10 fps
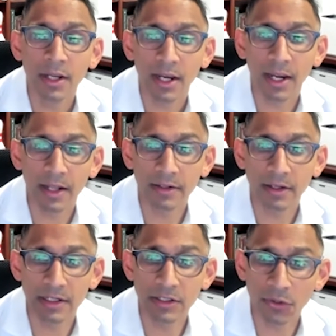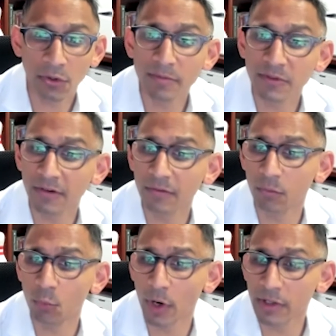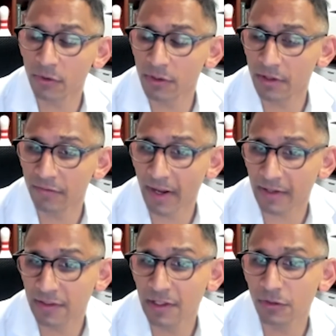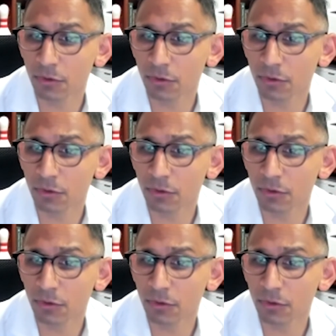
And in terms of whether the vaccines